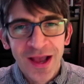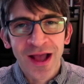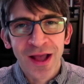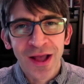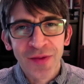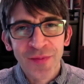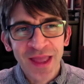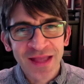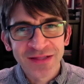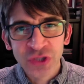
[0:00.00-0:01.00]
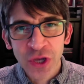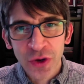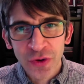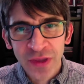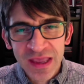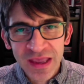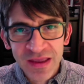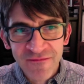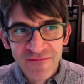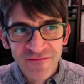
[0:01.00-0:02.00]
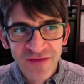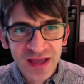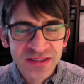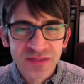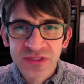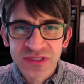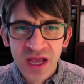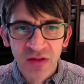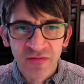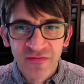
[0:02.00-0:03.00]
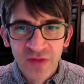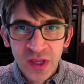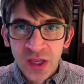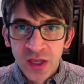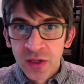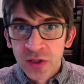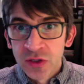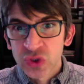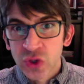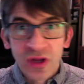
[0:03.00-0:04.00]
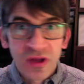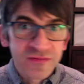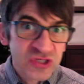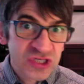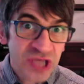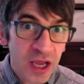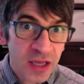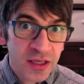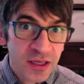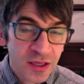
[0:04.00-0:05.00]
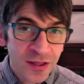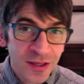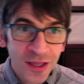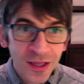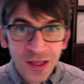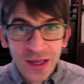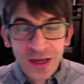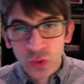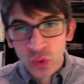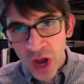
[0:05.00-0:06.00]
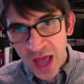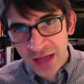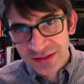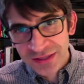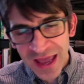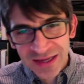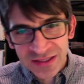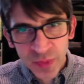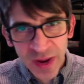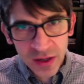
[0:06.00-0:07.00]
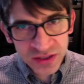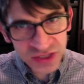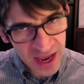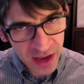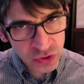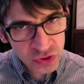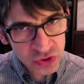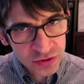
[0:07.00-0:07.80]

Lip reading: And so he finds himself sort of stuck in a rut at his parents' house,